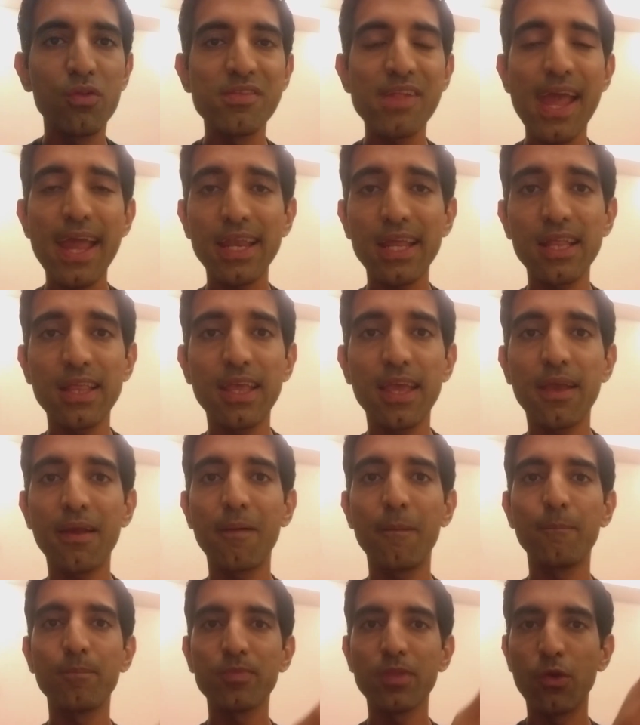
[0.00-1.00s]
anything.
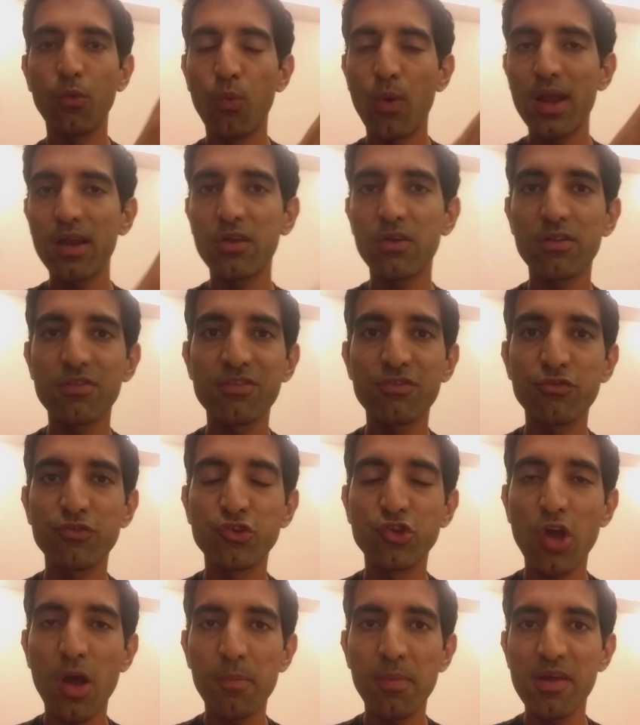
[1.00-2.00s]
One
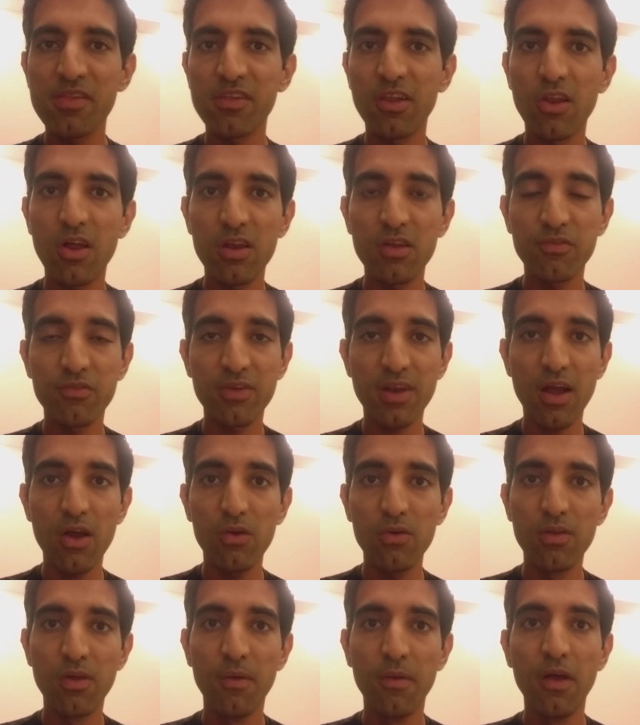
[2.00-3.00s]
shop has a lot of
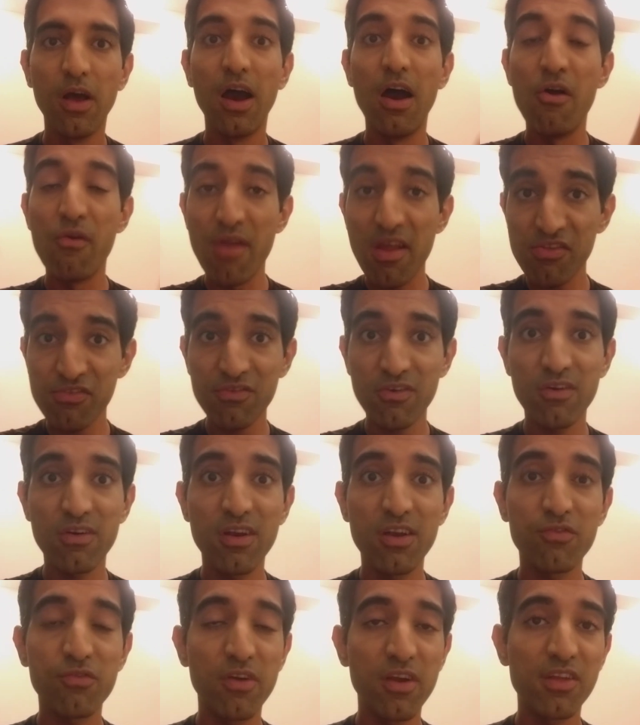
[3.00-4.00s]
crowd, a
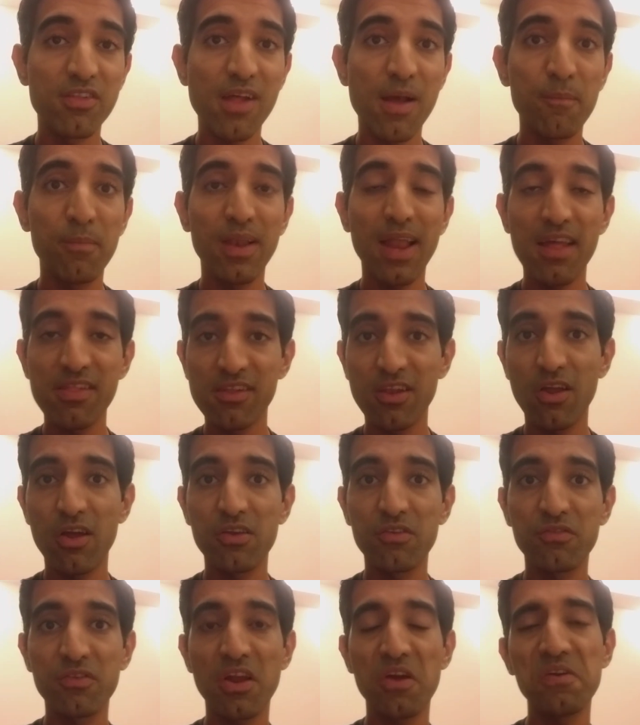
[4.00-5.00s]
restaurant, for example, has a lot
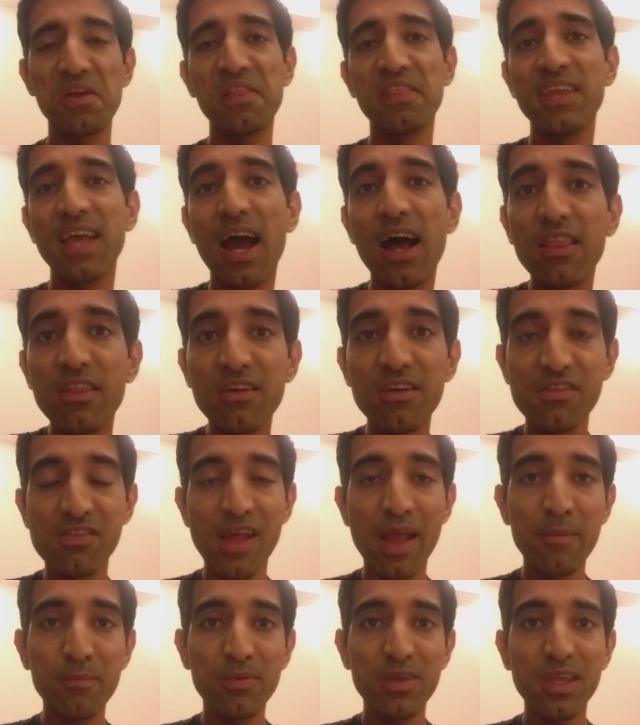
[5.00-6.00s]
of crowd, and the other is
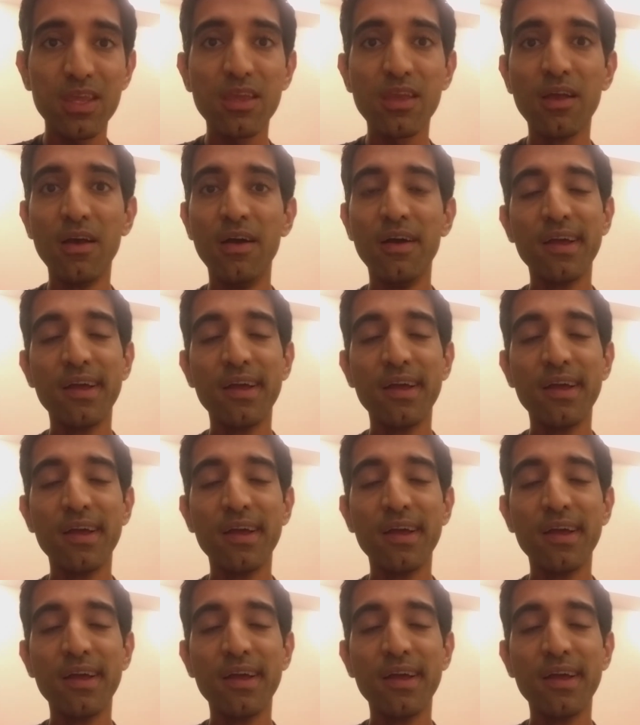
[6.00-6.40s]
empty.